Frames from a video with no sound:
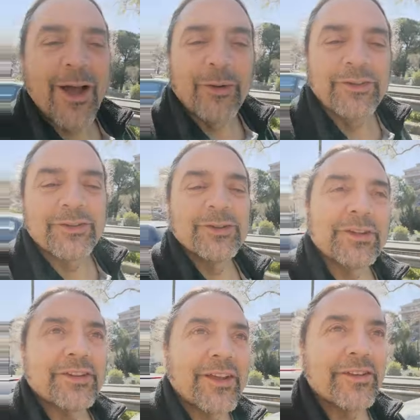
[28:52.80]
I always
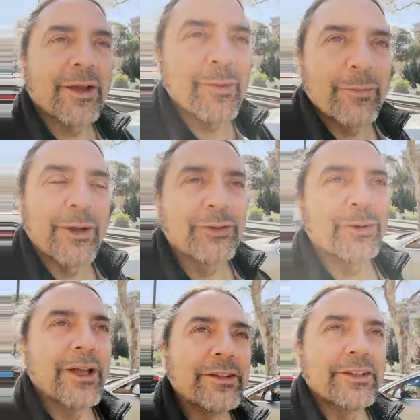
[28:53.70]
do this. I say I'm about
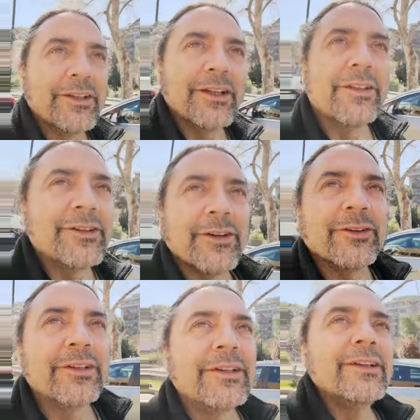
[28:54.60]
to end it and I
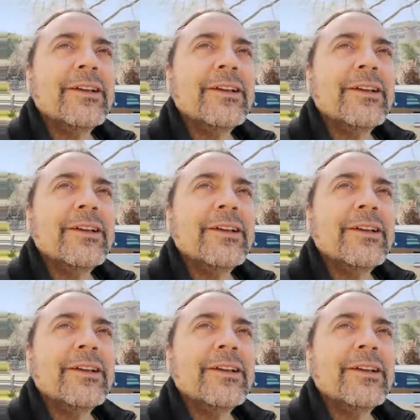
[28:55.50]
don't.